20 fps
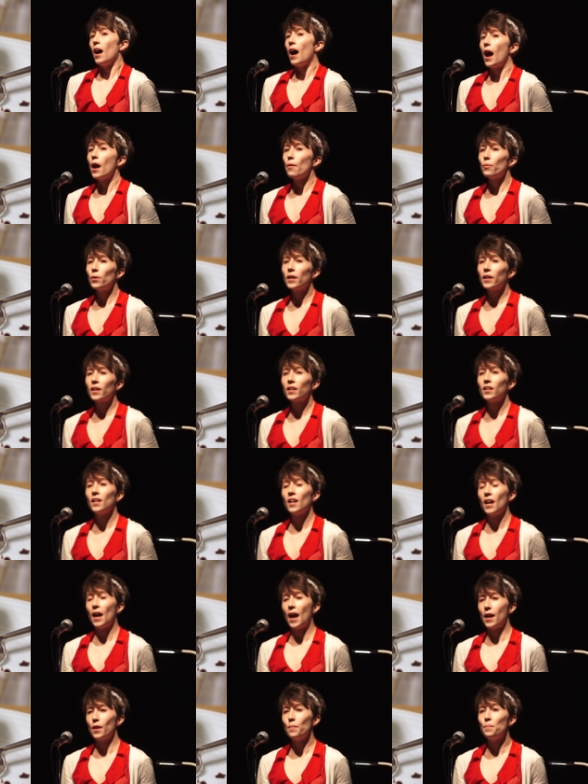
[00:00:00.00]
I work
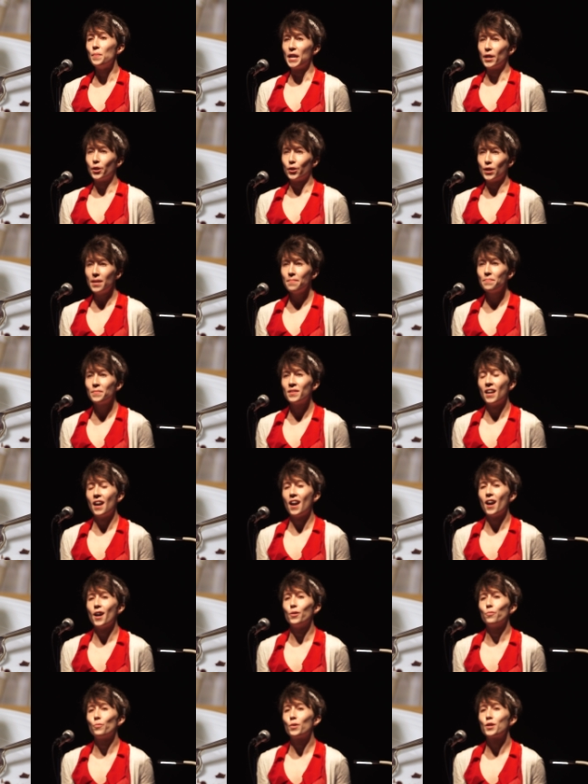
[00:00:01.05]
at a bakery,
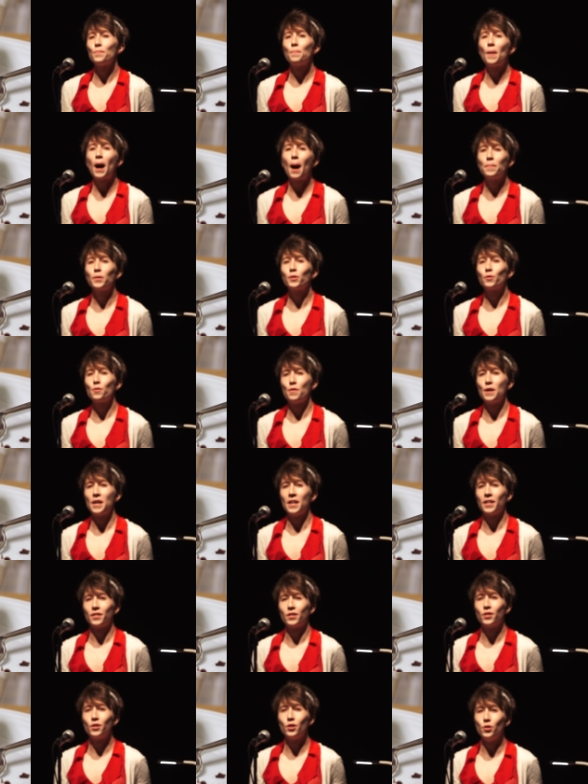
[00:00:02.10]
and one of the popular
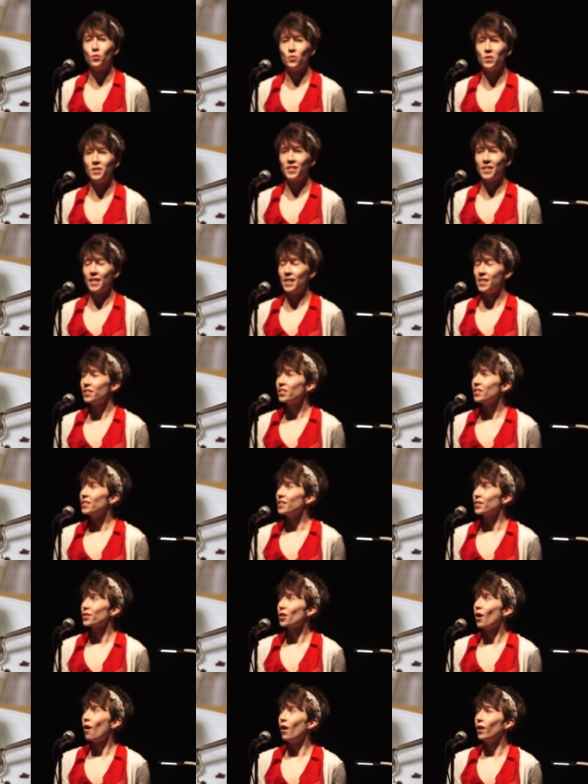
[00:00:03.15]
things to do these days
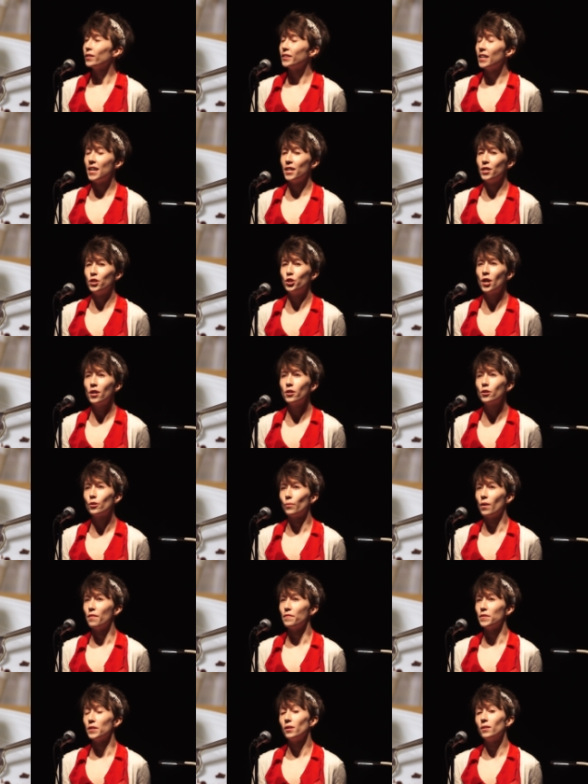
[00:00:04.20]
is called a gender
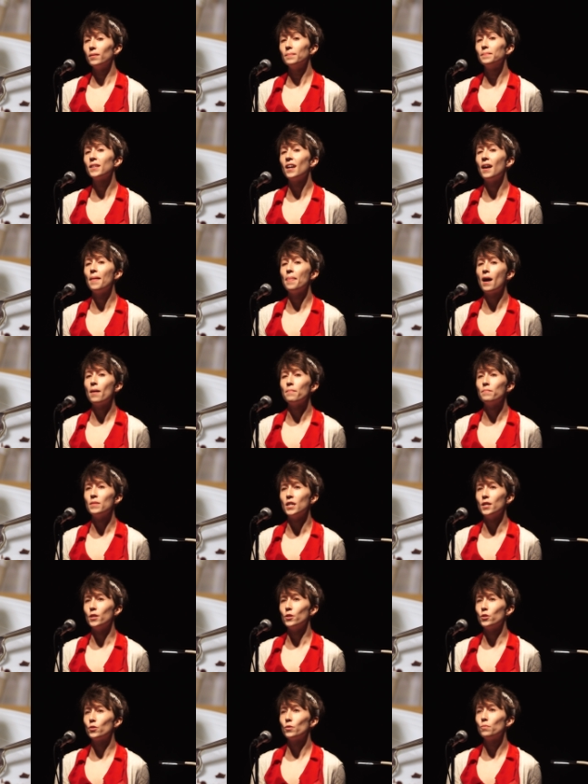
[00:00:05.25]
reveal. And that
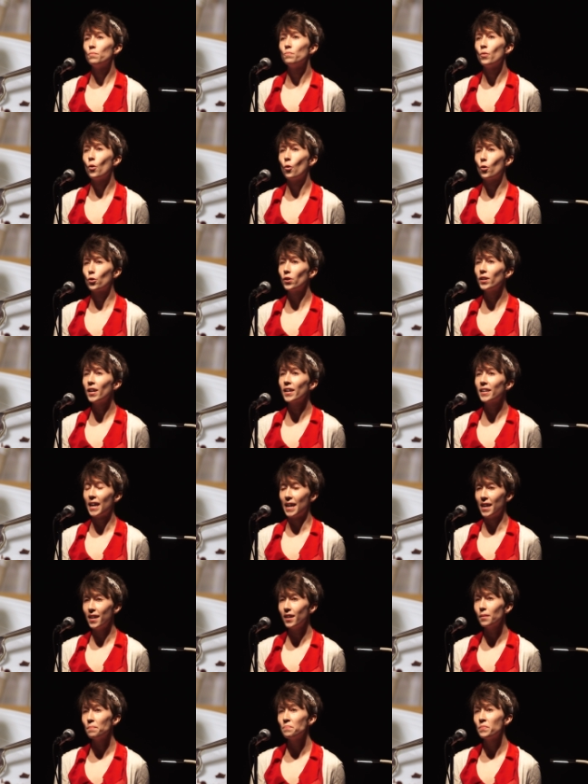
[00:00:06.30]
means ordering a
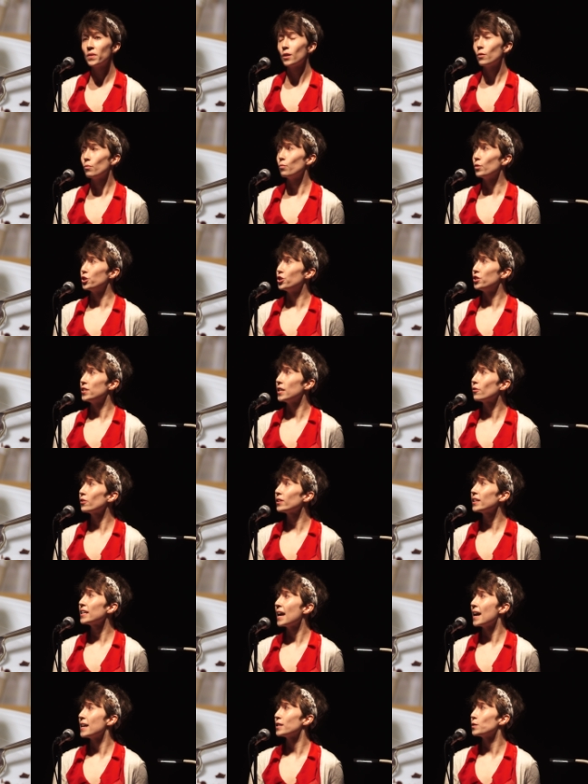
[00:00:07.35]
cake, which
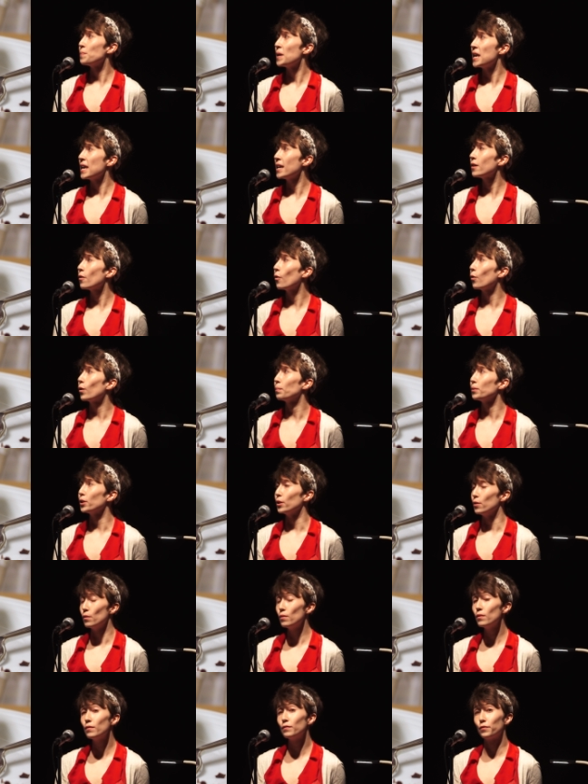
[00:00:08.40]
secretly has pink or
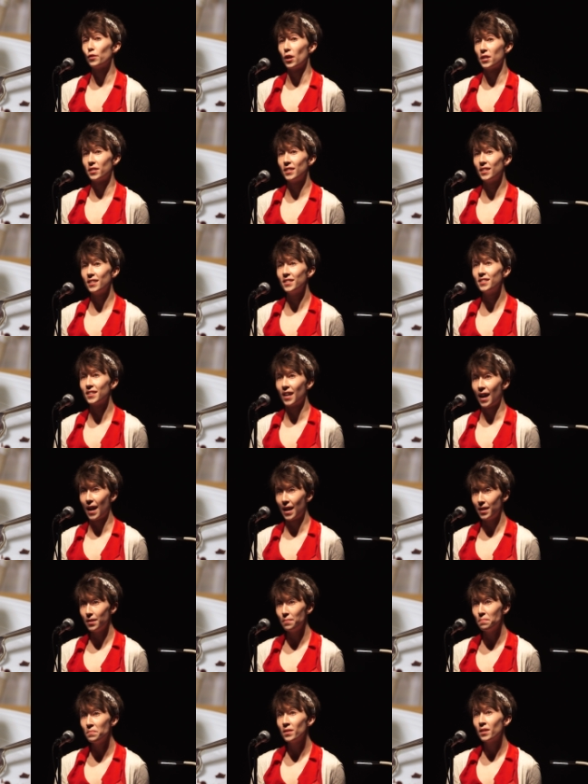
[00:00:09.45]
blue frosting
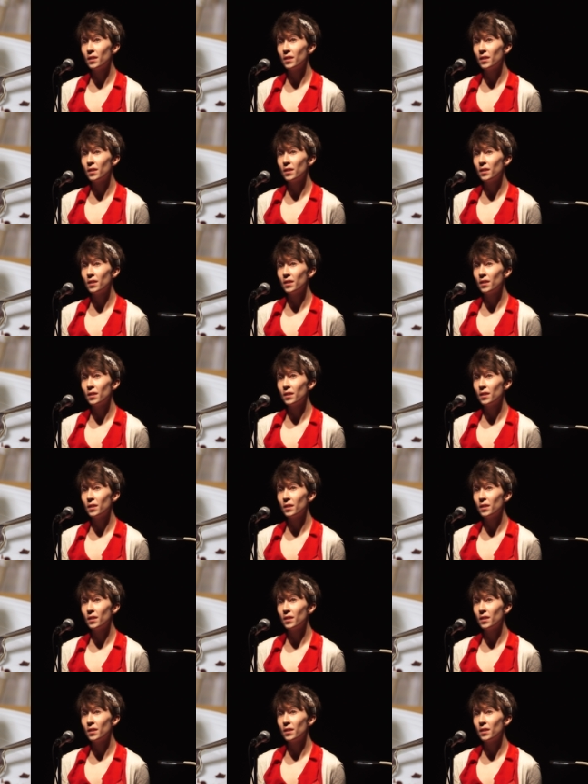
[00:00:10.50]
inside,